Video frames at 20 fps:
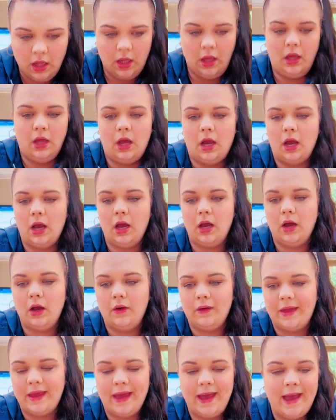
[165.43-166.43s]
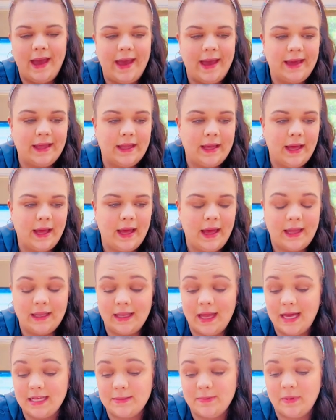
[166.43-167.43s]
it in. Okay, and
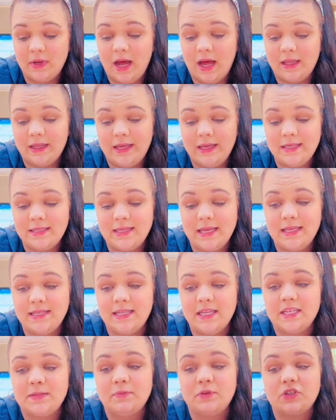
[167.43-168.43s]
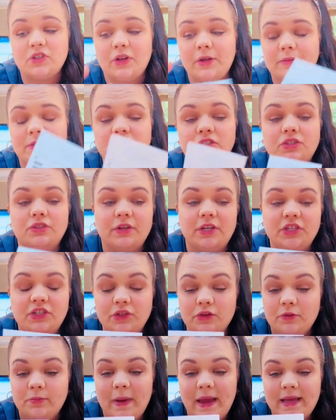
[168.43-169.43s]
last but not least is this prescription strength
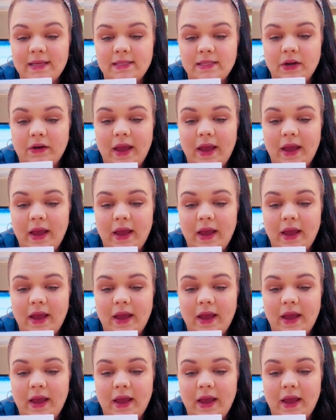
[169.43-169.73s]
toothpaste.